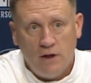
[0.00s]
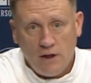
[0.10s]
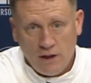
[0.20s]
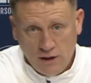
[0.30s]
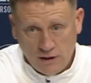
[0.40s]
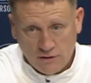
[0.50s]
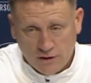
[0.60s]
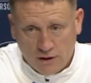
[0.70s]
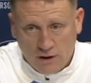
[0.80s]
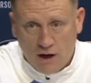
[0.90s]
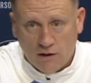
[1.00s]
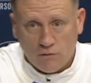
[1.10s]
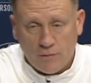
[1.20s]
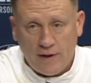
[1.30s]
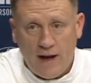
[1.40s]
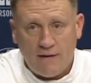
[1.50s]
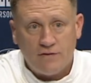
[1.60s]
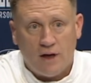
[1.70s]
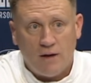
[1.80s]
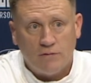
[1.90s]
into the locker room at
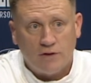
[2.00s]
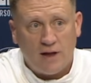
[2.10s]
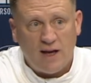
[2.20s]
halftime with the last 2